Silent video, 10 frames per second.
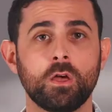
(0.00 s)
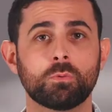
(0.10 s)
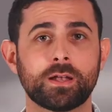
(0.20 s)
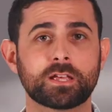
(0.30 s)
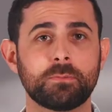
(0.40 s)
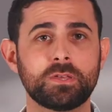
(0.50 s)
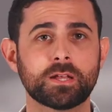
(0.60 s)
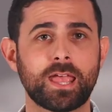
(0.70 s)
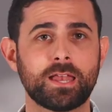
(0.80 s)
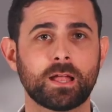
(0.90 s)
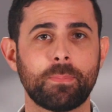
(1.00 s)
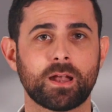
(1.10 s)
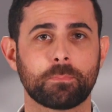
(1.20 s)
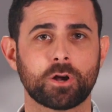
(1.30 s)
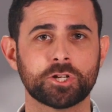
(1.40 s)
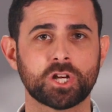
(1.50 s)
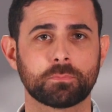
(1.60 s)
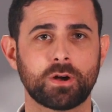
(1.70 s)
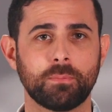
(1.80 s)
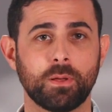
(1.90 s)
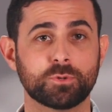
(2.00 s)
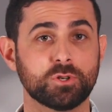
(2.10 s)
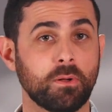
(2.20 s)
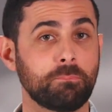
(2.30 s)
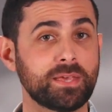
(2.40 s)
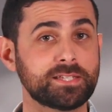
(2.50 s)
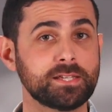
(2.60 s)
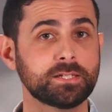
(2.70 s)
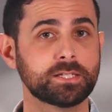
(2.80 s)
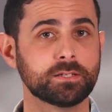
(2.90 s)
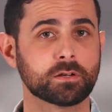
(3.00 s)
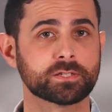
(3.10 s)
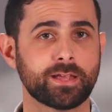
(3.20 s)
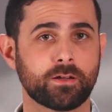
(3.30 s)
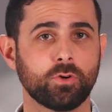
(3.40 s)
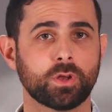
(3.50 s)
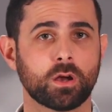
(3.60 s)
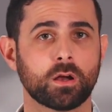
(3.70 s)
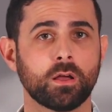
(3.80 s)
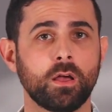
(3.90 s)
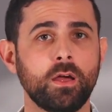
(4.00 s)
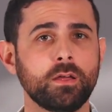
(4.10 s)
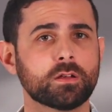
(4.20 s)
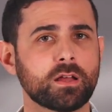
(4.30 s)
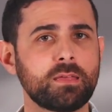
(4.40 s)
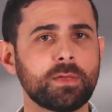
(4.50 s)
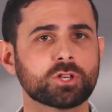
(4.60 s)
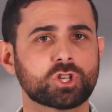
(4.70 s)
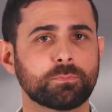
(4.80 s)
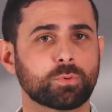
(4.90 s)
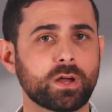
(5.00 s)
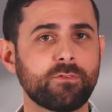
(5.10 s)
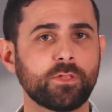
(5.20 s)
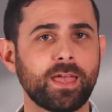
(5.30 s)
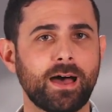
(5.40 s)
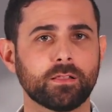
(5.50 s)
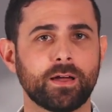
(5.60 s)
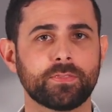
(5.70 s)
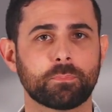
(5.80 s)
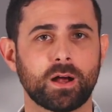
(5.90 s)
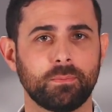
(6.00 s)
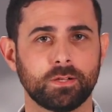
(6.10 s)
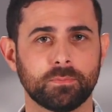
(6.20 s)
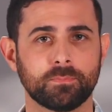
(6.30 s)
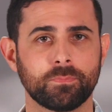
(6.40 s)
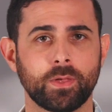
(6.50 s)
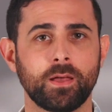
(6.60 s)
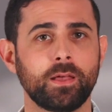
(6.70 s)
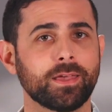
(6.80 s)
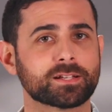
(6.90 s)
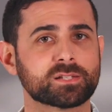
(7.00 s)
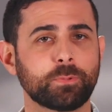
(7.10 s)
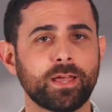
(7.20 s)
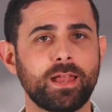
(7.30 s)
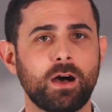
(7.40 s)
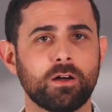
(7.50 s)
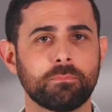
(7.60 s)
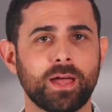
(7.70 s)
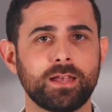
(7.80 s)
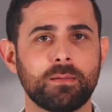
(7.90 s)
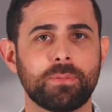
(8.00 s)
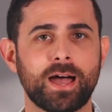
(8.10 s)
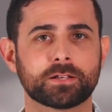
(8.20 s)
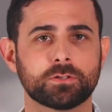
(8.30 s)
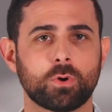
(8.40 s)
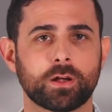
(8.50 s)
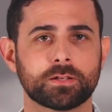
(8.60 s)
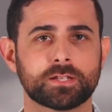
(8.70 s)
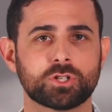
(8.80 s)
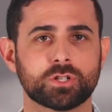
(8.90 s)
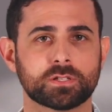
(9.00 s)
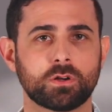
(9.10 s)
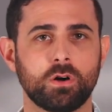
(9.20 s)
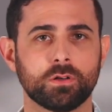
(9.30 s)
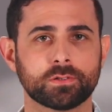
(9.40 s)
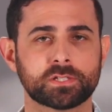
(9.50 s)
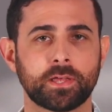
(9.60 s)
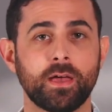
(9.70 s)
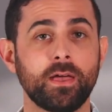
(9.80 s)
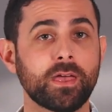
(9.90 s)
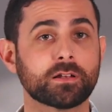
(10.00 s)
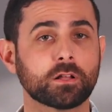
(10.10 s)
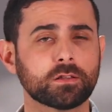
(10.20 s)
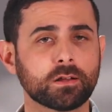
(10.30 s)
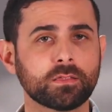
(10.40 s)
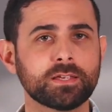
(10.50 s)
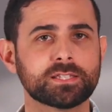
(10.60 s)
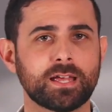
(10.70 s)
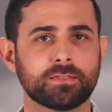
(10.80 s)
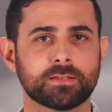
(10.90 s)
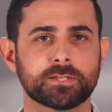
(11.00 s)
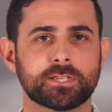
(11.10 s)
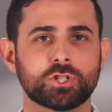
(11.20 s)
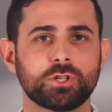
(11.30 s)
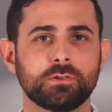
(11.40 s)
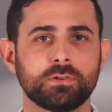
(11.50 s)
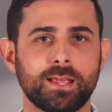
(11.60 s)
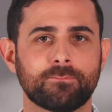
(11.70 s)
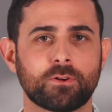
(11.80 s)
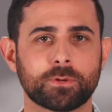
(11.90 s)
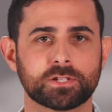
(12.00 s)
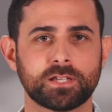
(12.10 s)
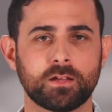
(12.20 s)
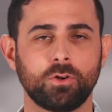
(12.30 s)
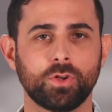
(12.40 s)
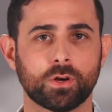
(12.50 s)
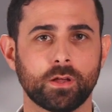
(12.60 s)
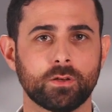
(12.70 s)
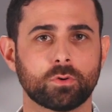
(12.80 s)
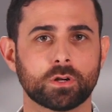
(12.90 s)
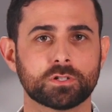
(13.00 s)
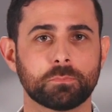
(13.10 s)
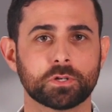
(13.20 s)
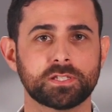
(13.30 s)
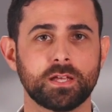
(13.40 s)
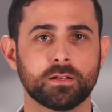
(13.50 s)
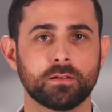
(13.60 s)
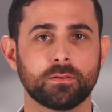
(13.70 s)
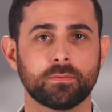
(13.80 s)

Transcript: When communicating about a project problem to a busy senior stakeholder, your email should briefly outline the problem, explain how it might impact an organization's goals, and clearly state the decision you need from your stakeholder in order to proceed.